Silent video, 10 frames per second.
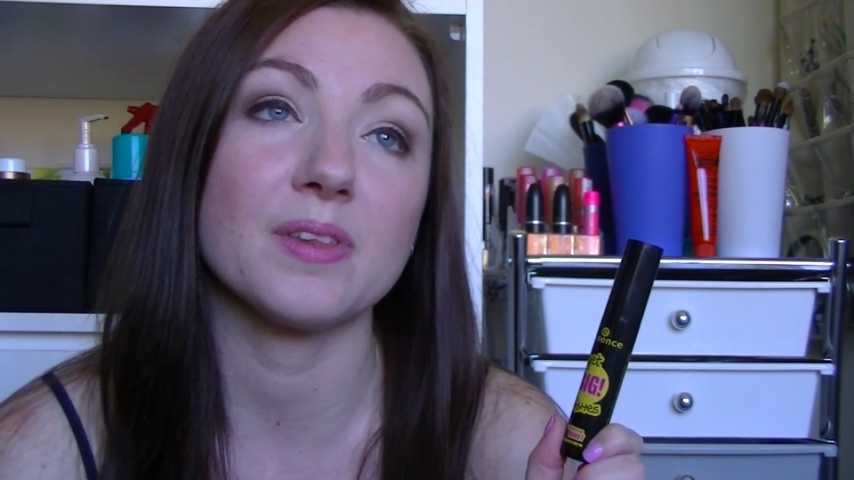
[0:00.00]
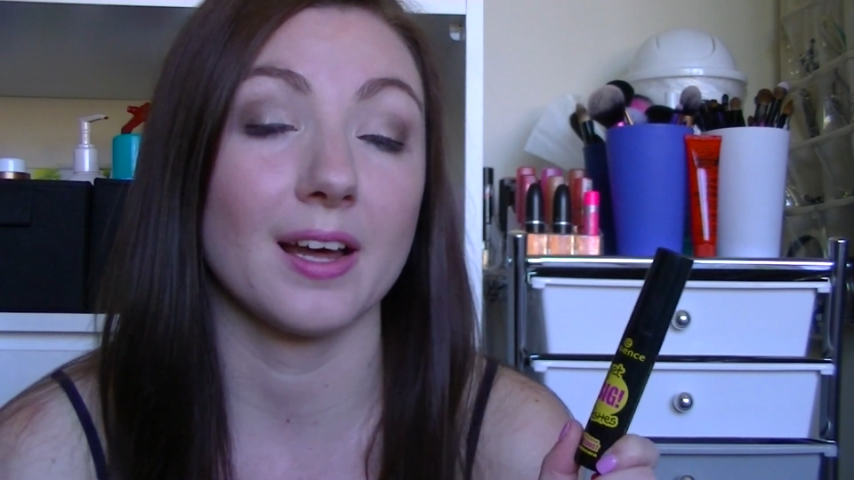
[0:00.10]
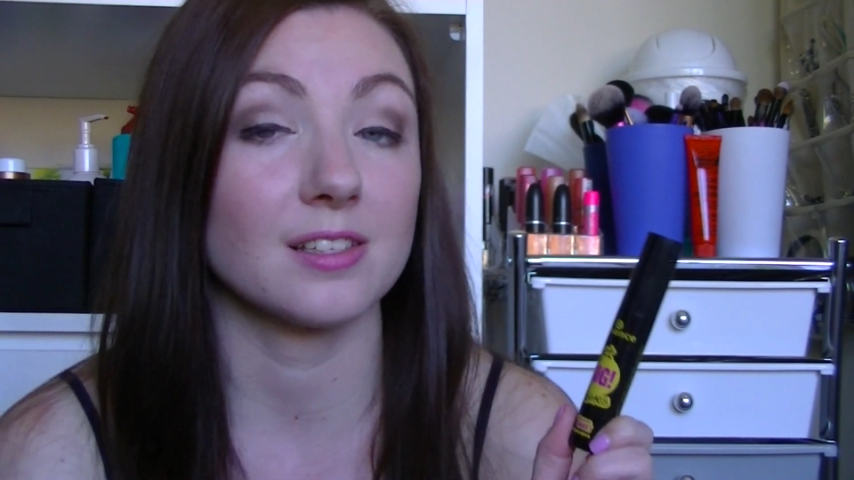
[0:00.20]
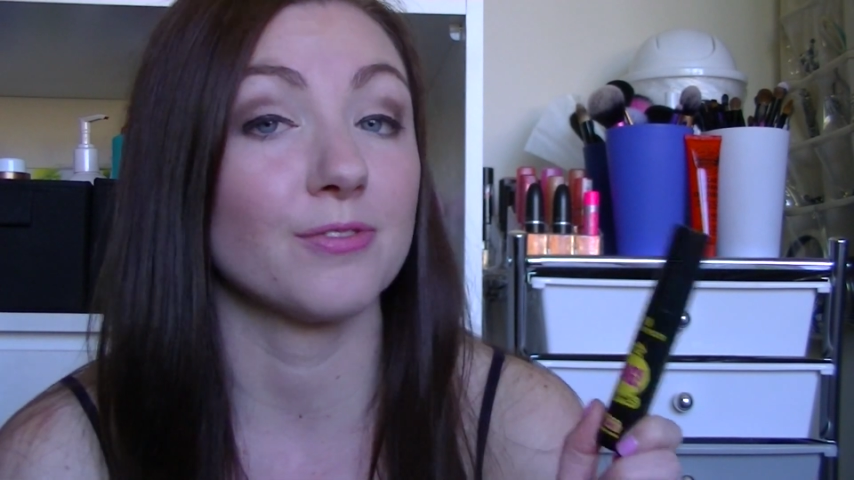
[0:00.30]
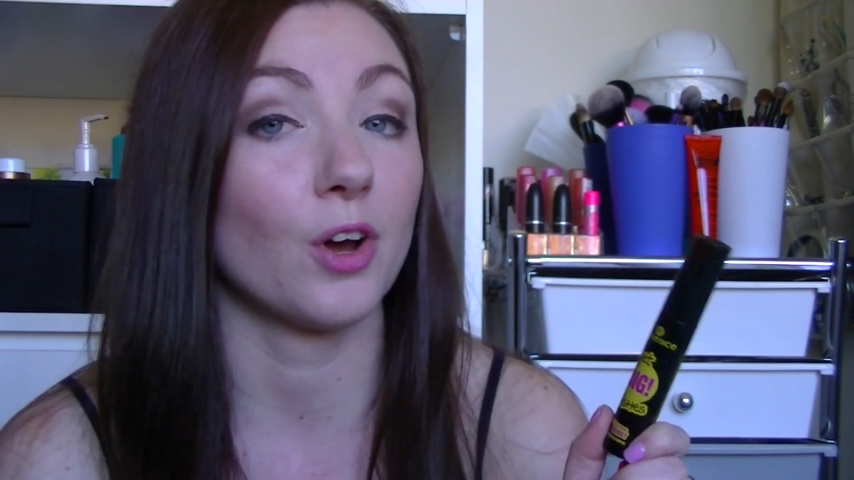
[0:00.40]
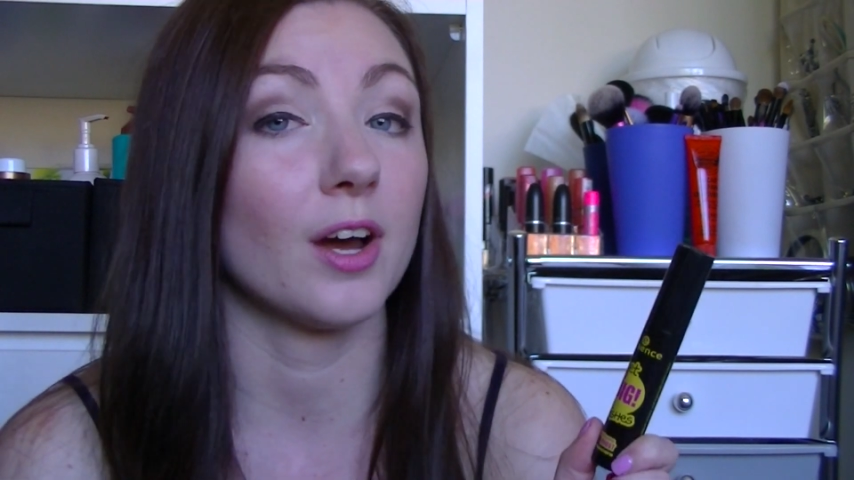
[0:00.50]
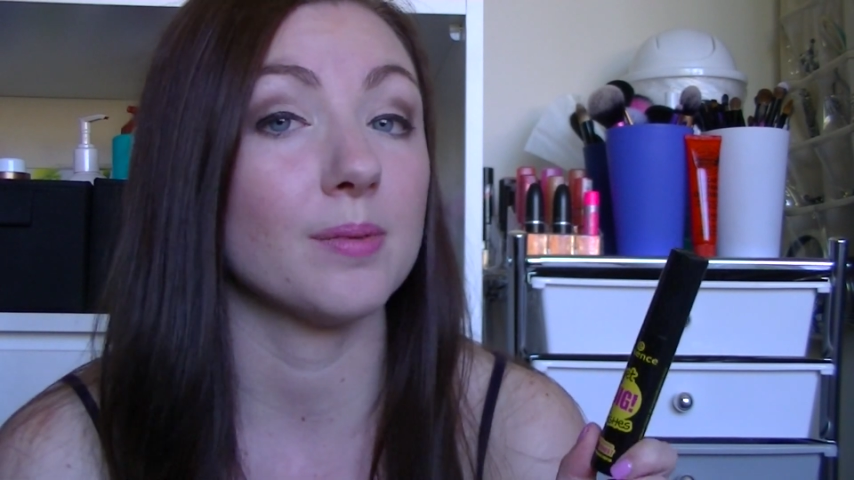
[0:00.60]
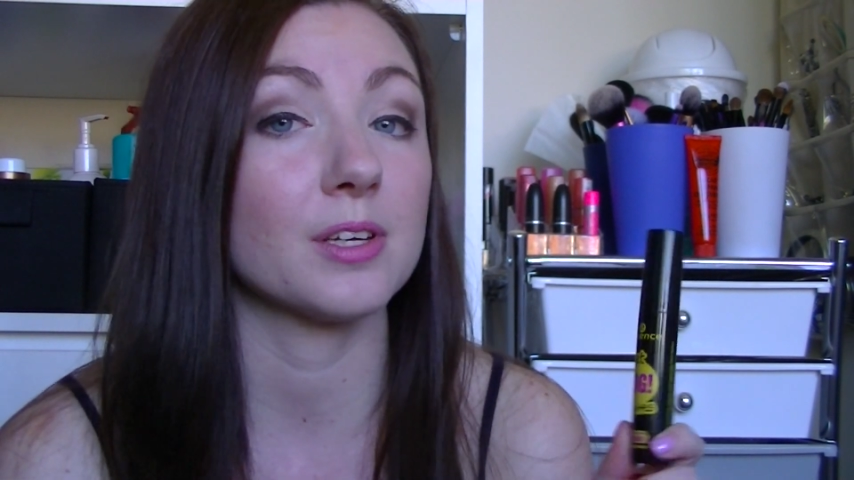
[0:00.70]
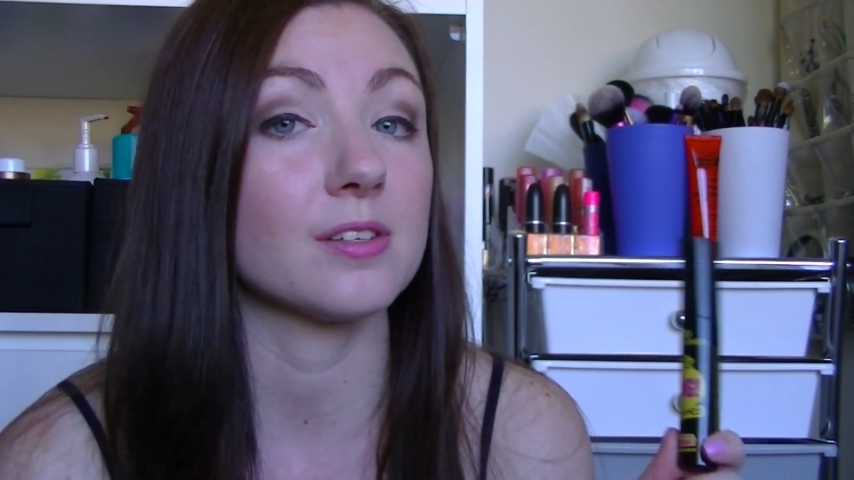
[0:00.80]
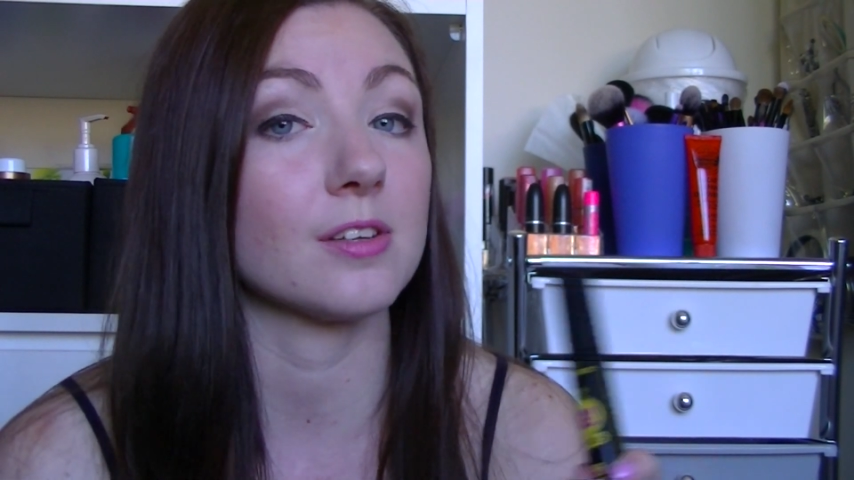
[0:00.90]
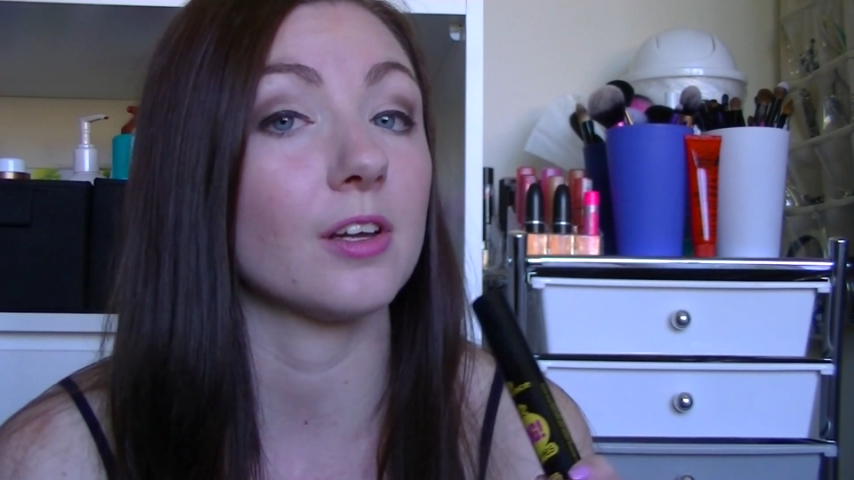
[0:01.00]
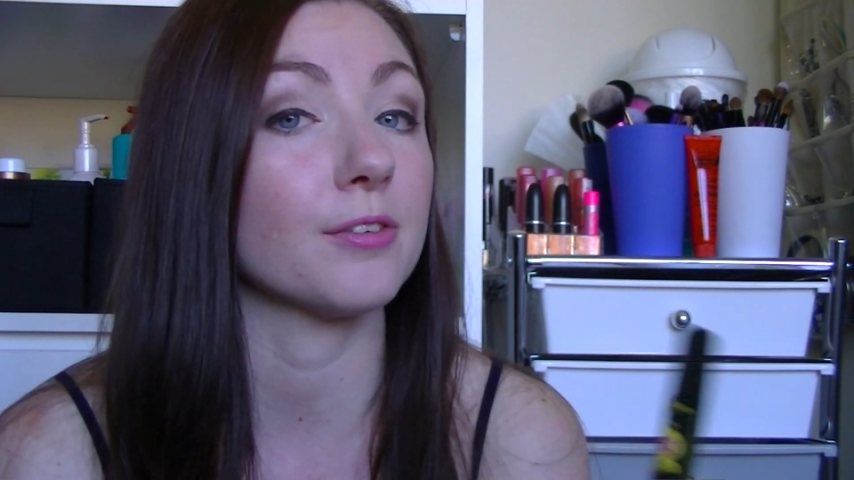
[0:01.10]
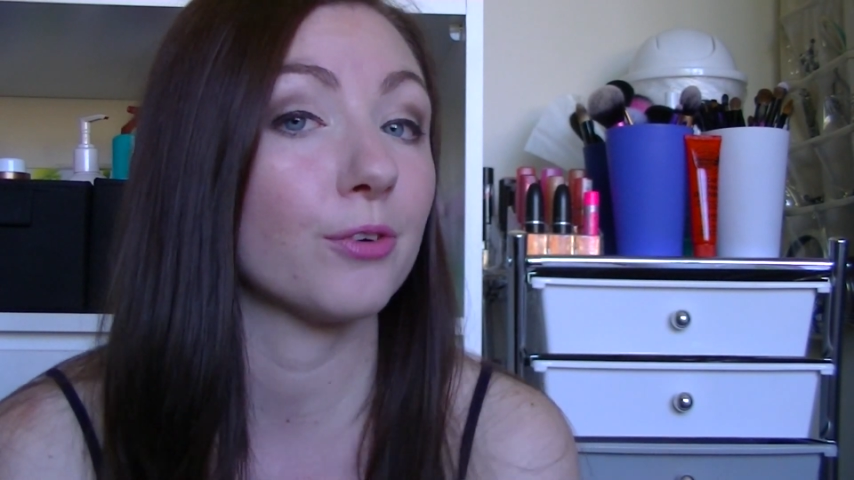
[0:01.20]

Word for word: but that's fine because it's only